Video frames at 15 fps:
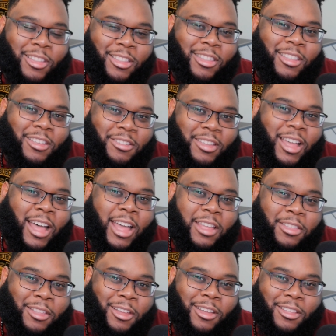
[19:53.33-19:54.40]
This guy,
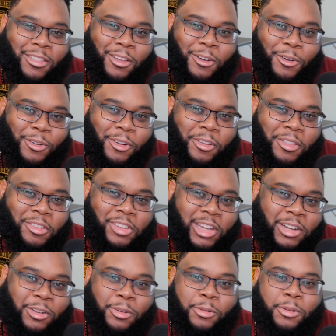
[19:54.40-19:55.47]
the owner of the
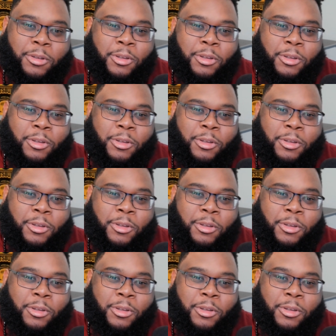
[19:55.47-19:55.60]
channel.